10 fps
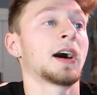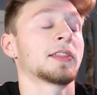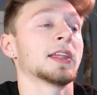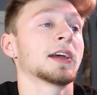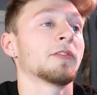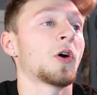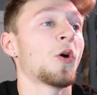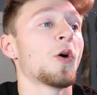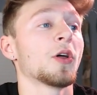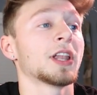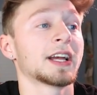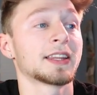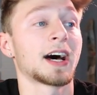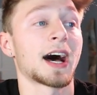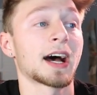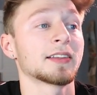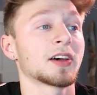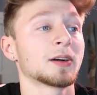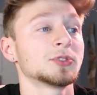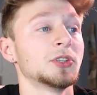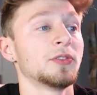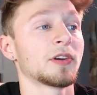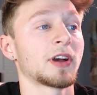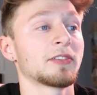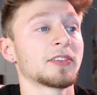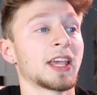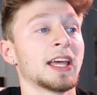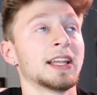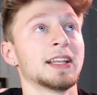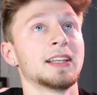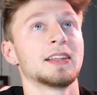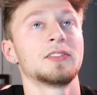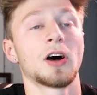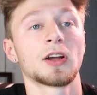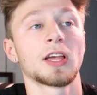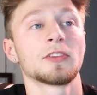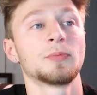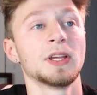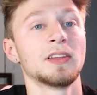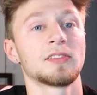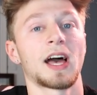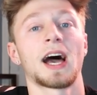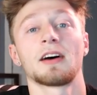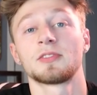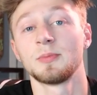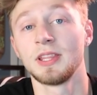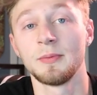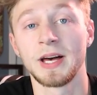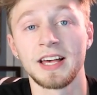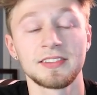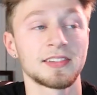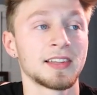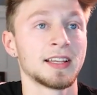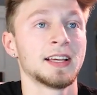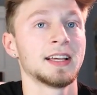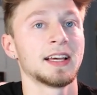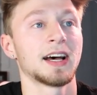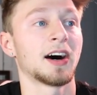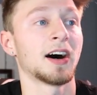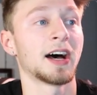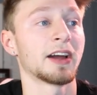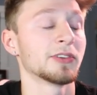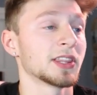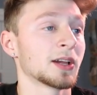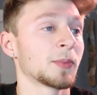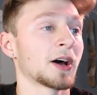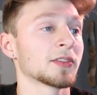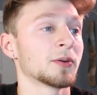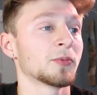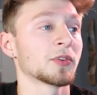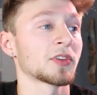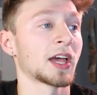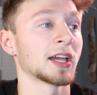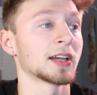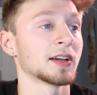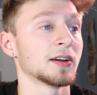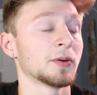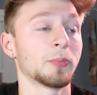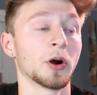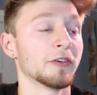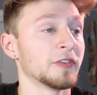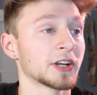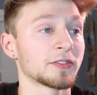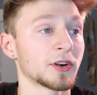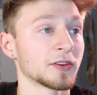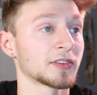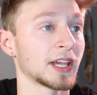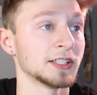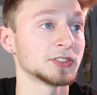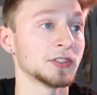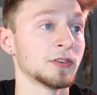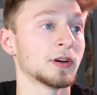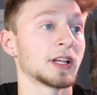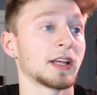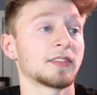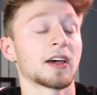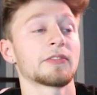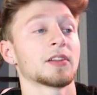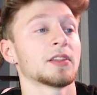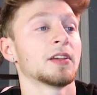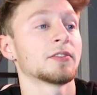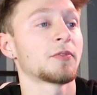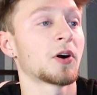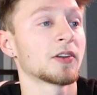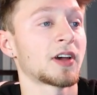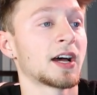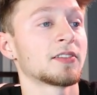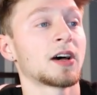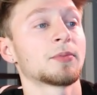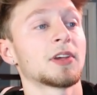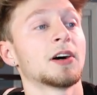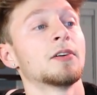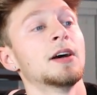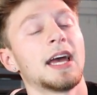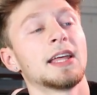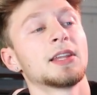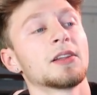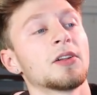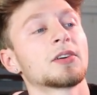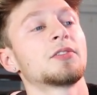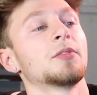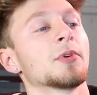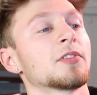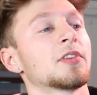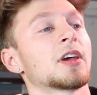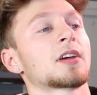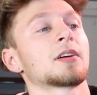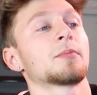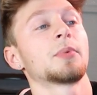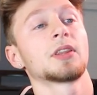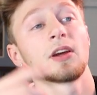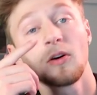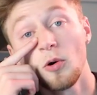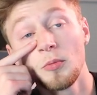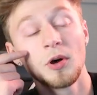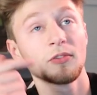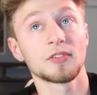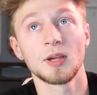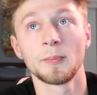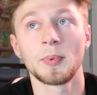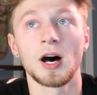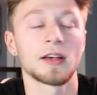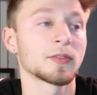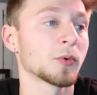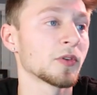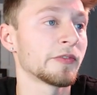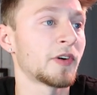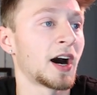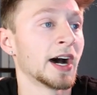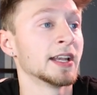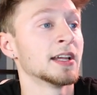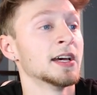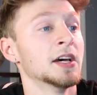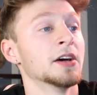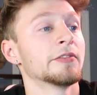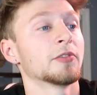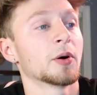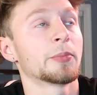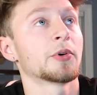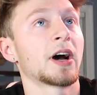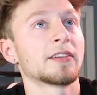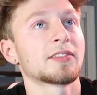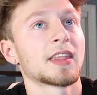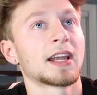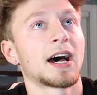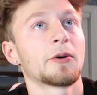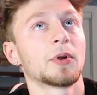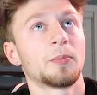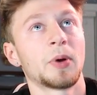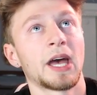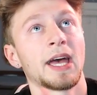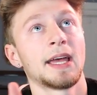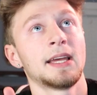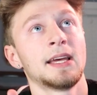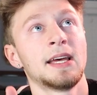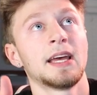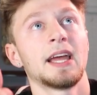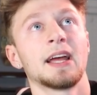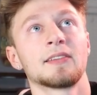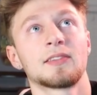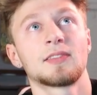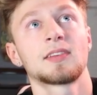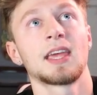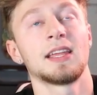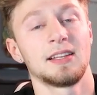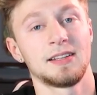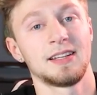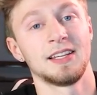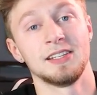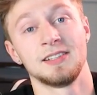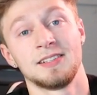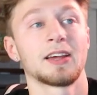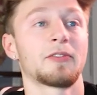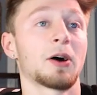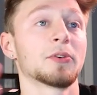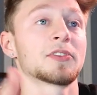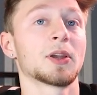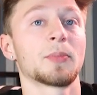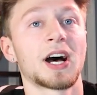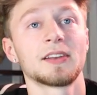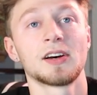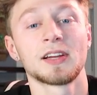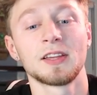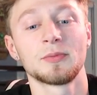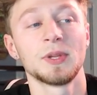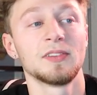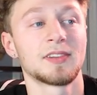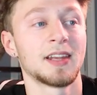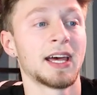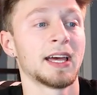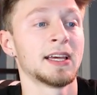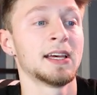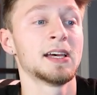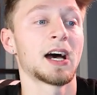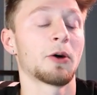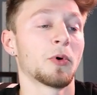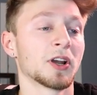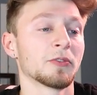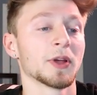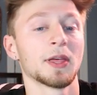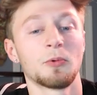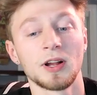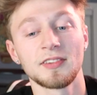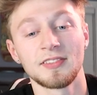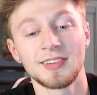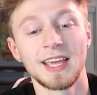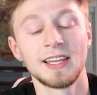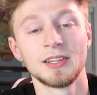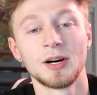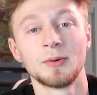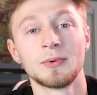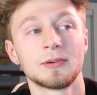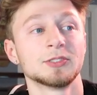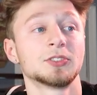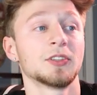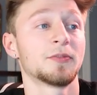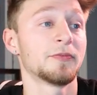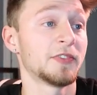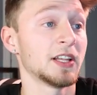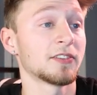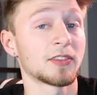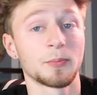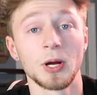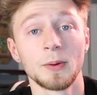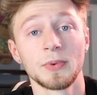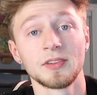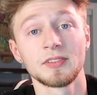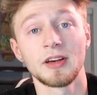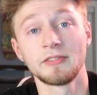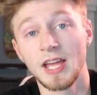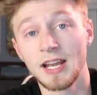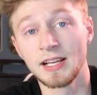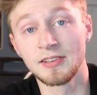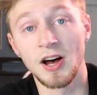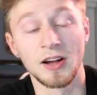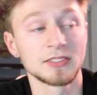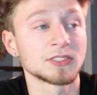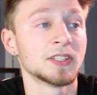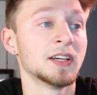I think of all like the high top shoes I've ever skated, Dunk SBs have to be the best. Everything about them was like perfect for a skate shoe, definitely as far as high tops go, and they look super sick, but they're almost impossible to find for a price that I would pay and skate in. Like if I was gonna buy Dunk SBs today, I wouldn't really want to skate in them, which defeats the purpose of getting Dunks.